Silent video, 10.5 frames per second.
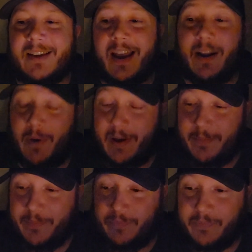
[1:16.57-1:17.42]
Anyway,
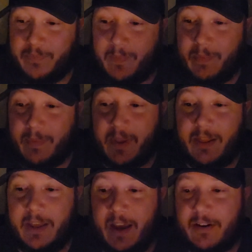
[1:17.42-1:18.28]

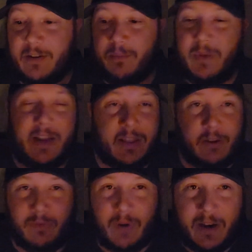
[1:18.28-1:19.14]
they end up meeting
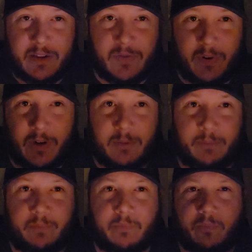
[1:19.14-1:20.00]
their friends for
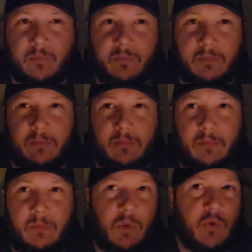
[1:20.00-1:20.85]

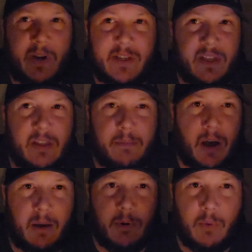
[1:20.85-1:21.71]
drinks at the
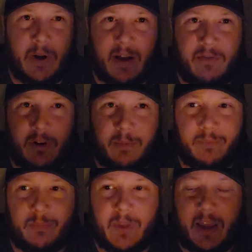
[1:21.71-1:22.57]
pub or whatever.
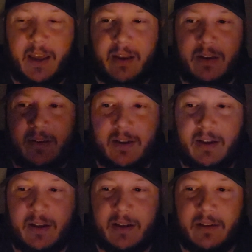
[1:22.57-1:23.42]
And
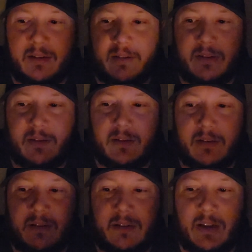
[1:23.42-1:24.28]

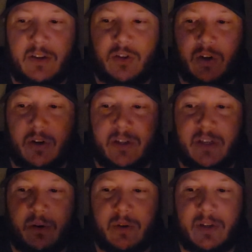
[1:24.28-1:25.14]
it
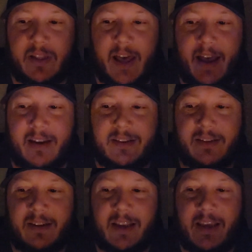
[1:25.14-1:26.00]
turns out that
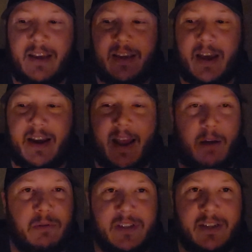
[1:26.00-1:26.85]
he
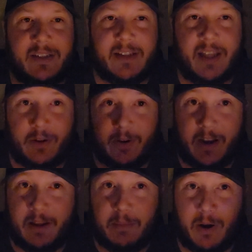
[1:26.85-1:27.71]
announces that they're
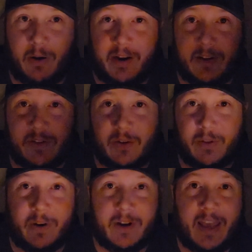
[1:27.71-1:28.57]
getting married. So
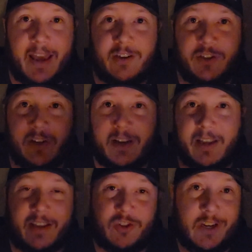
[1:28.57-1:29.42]
they're engaged. And
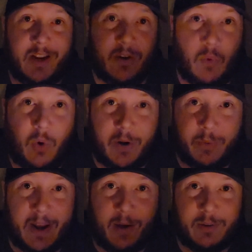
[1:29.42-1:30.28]
I guess she didn't want
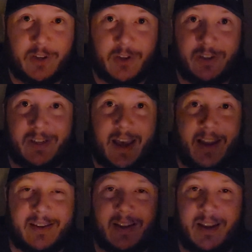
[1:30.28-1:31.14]
to announce it just
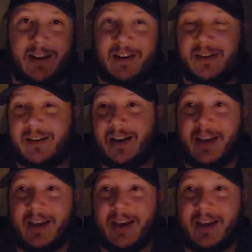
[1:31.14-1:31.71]
yet. And